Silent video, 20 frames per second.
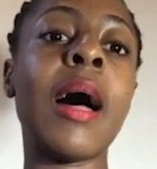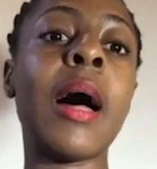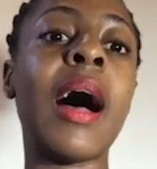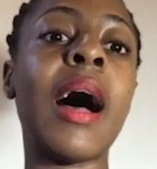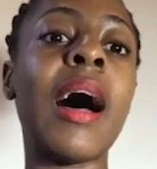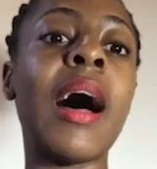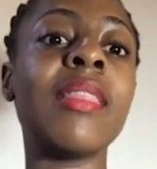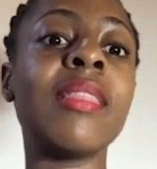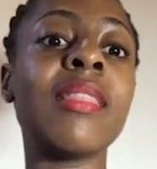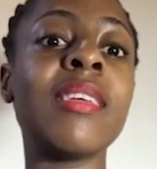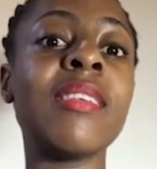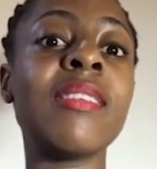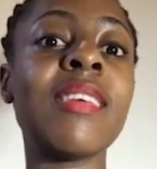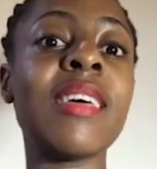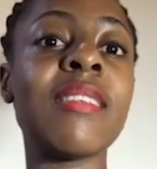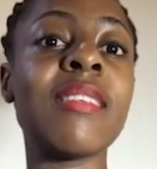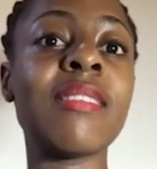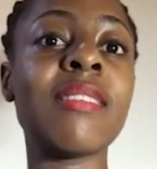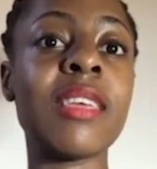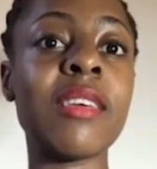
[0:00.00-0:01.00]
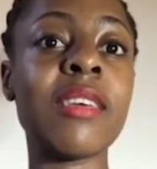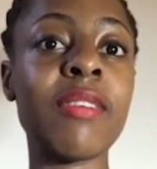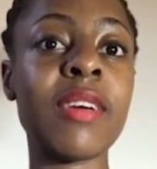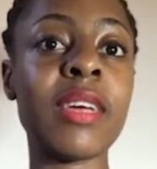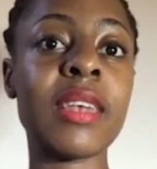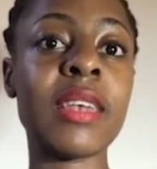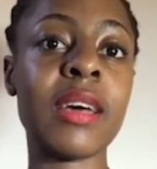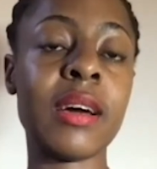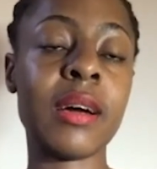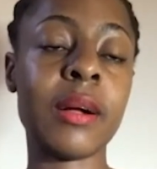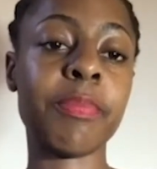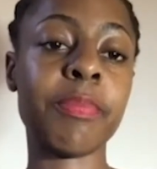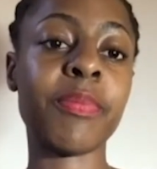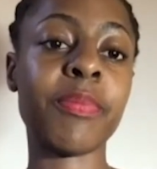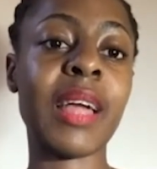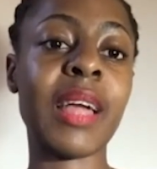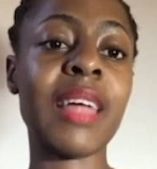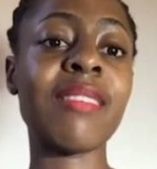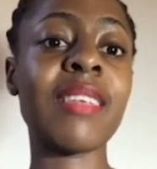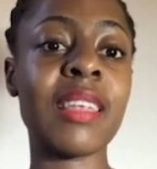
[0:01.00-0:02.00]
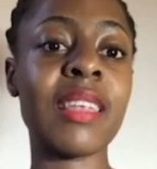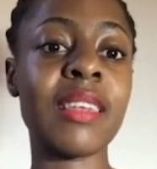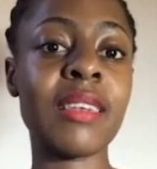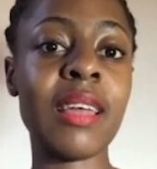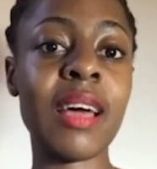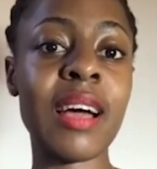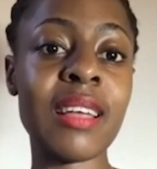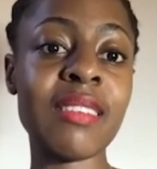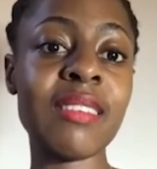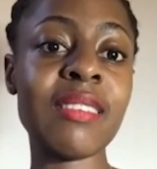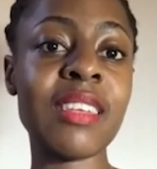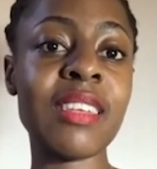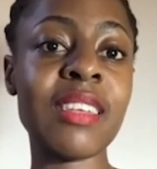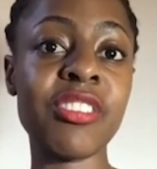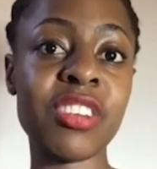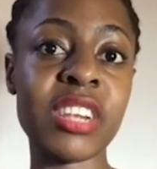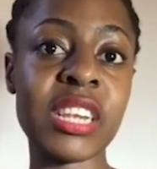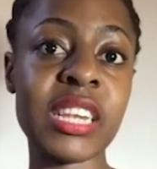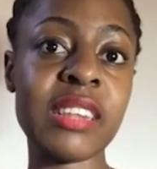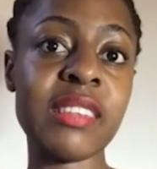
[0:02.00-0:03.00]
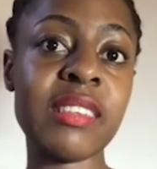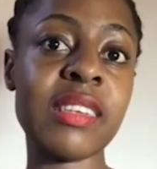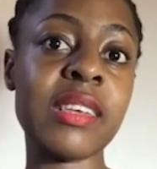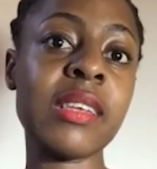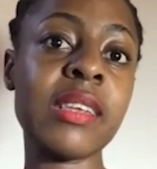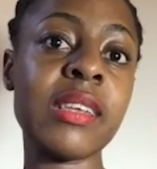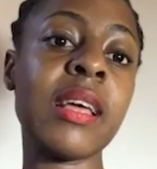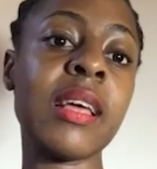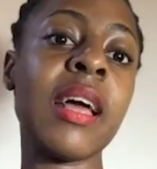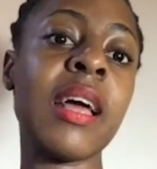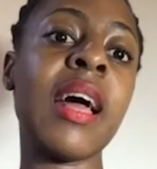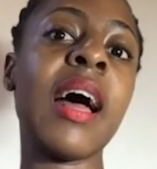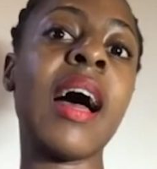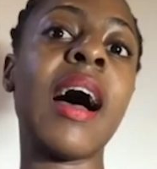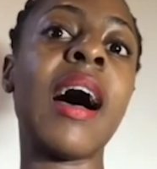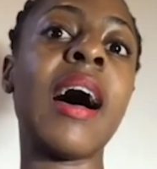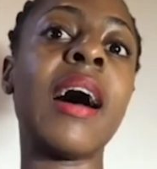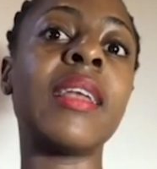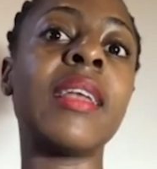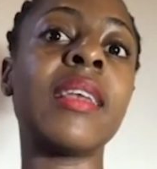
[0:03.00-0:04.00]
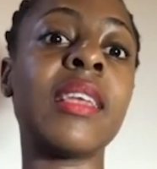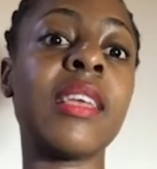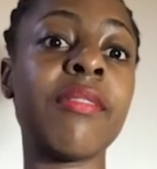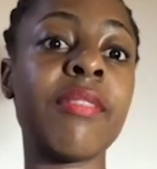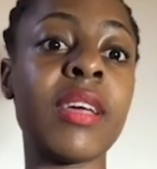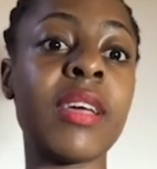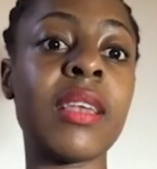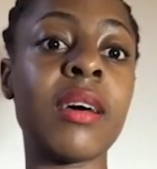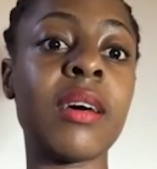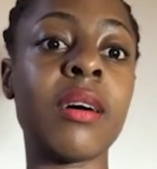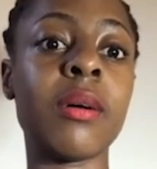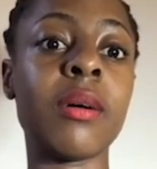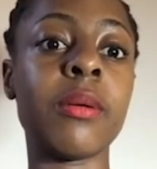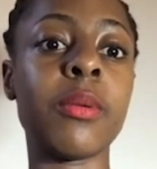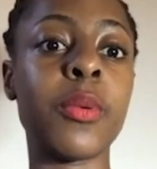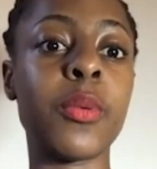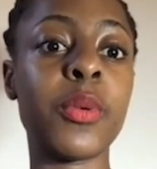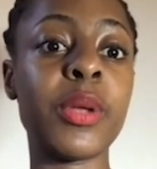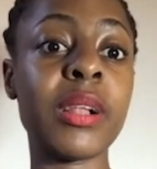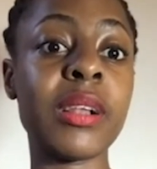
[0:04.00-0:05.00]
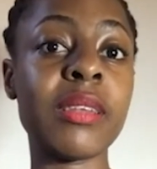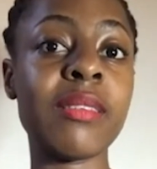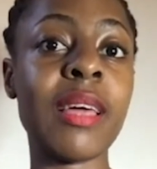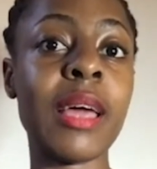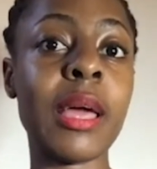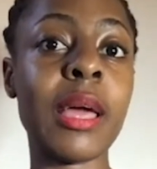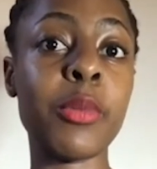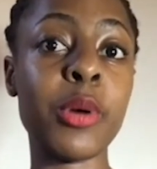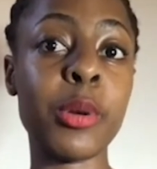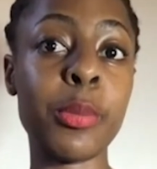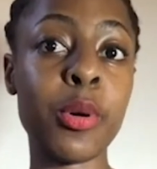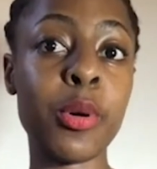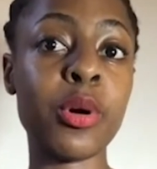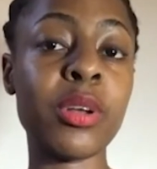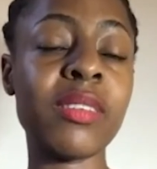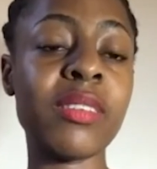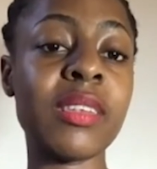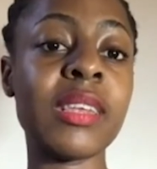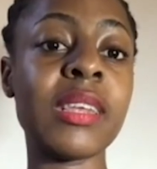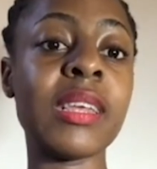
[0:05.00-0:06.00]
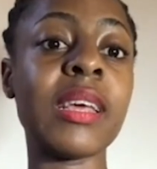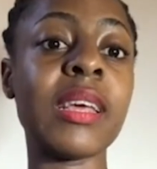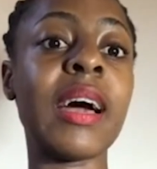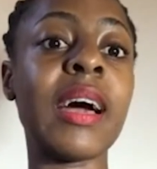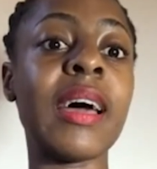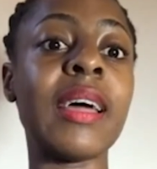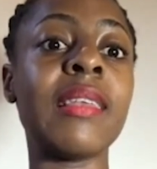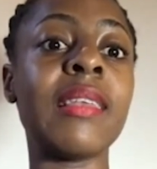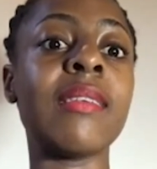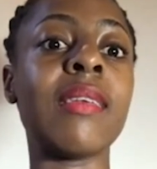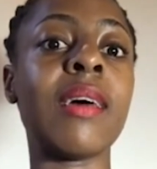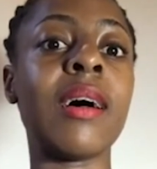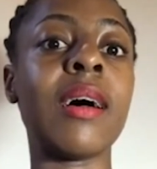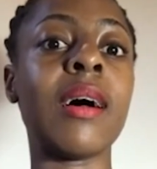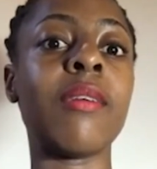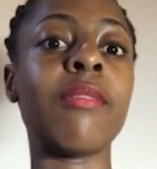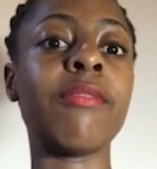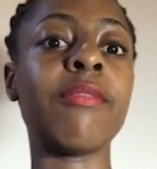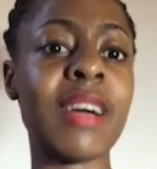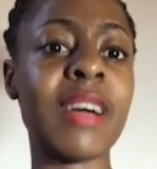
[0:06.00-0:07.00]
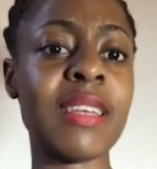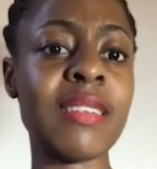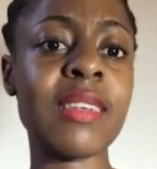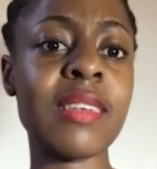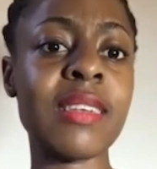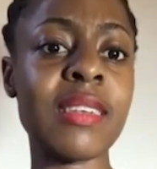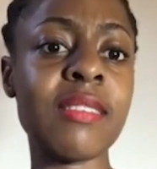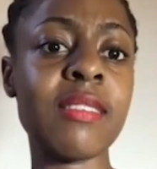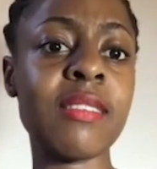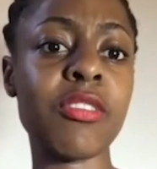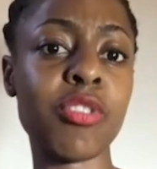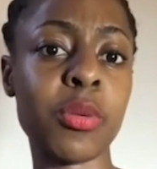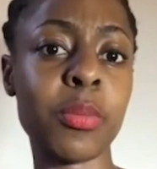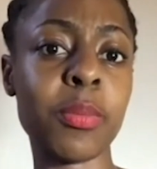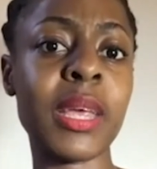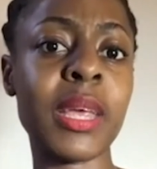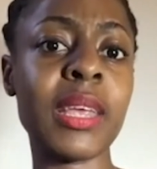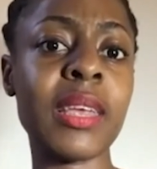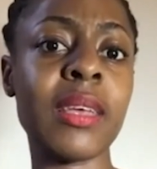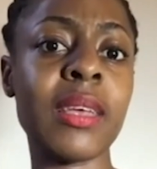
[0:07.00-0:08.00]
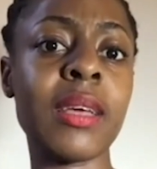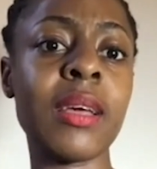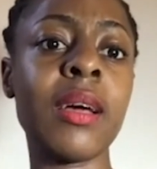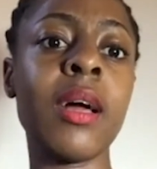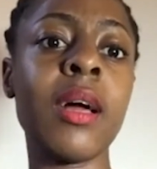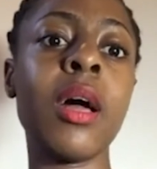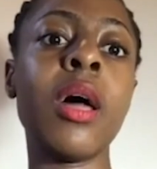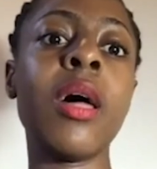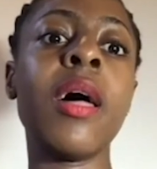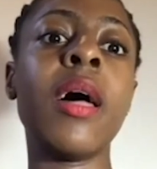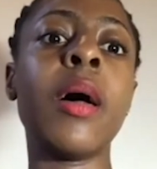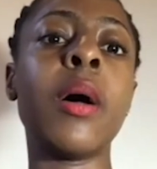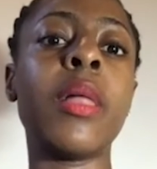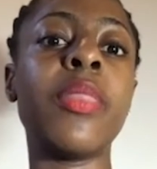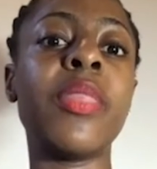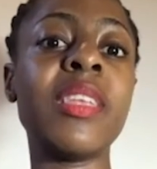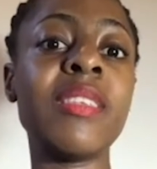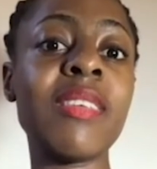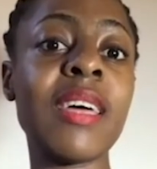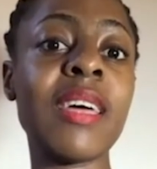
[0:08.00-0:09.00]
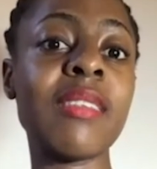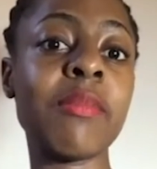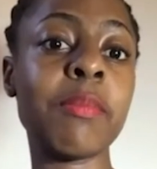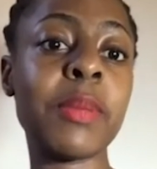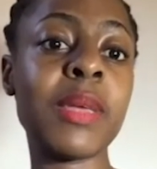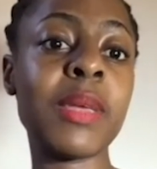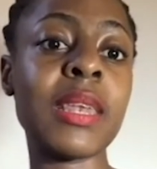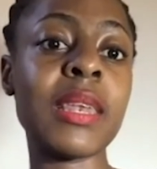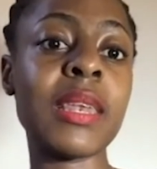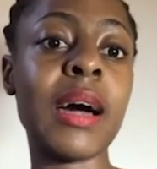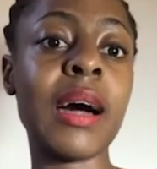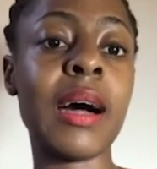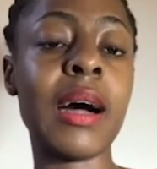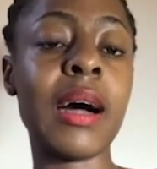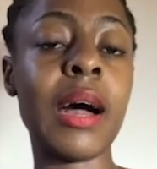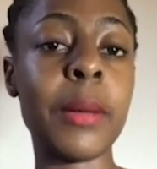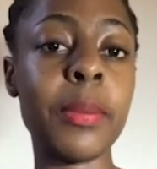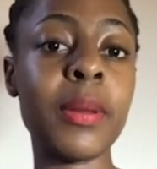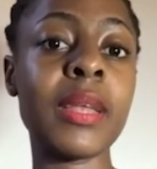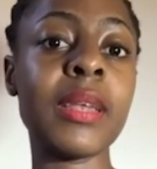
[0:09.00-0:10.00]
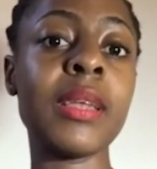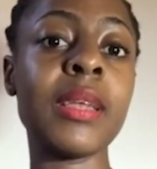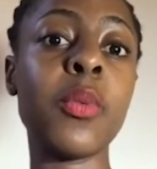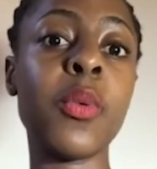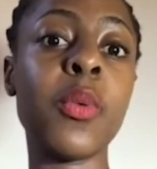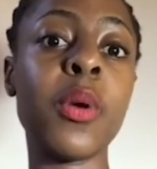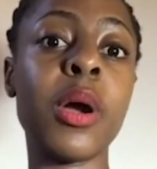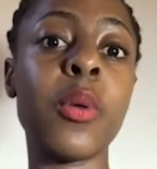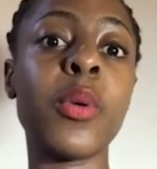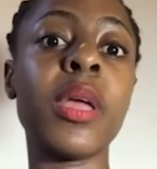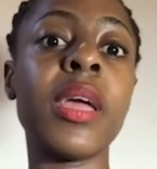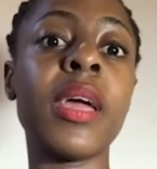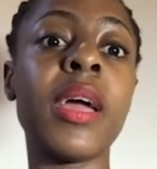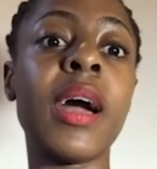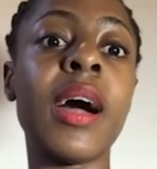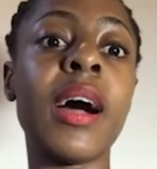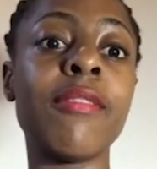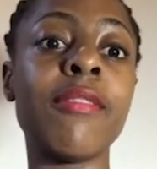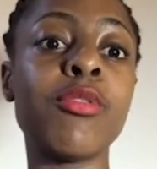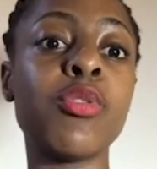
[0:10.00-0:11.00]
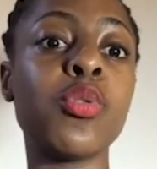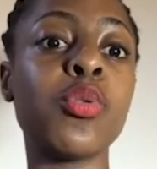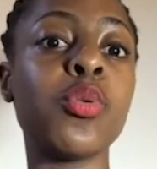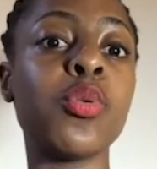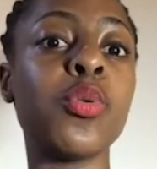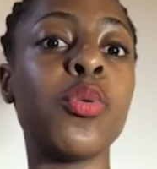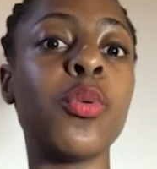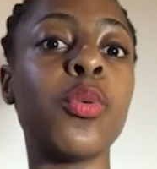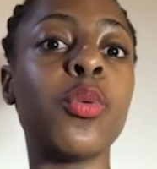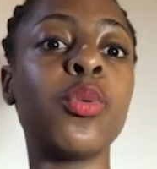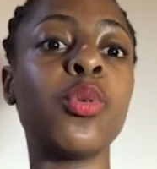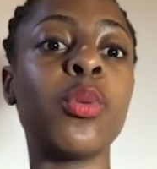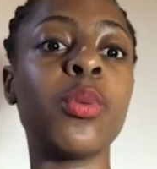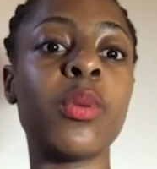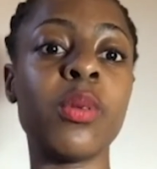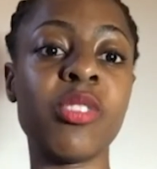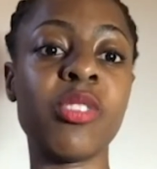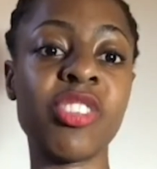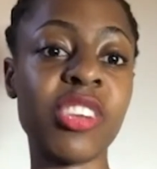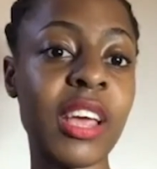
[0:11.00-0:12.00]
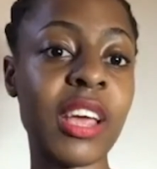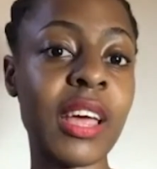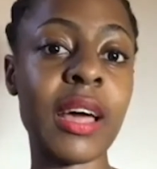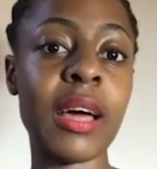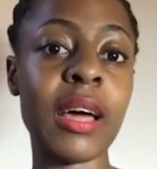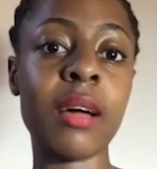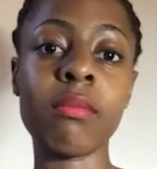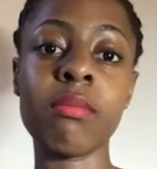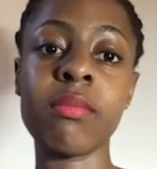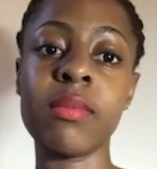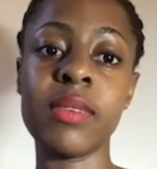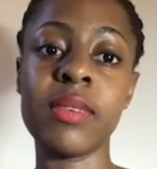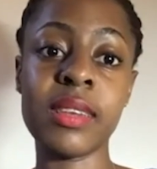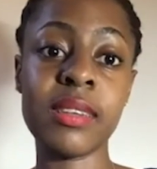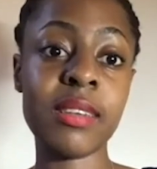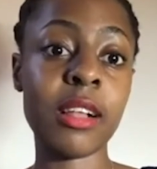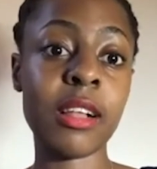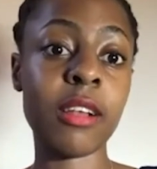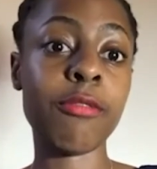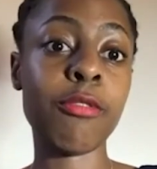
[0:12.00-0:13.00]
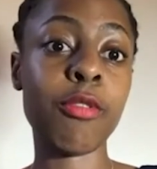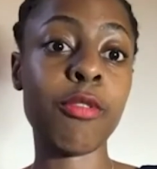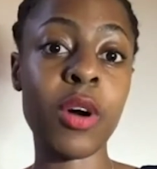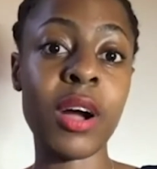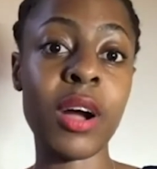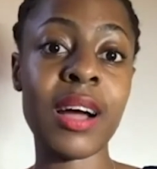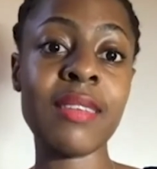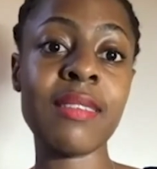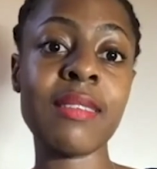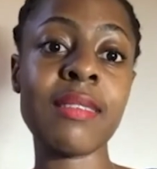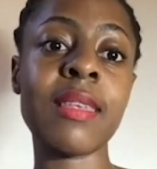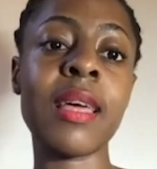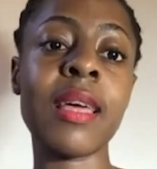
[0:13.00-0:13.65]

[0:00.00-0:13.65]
And this has given, has enhanced agility and given real-time reporting and faster decision-making. This has been happening where we have to share detailed forecasts.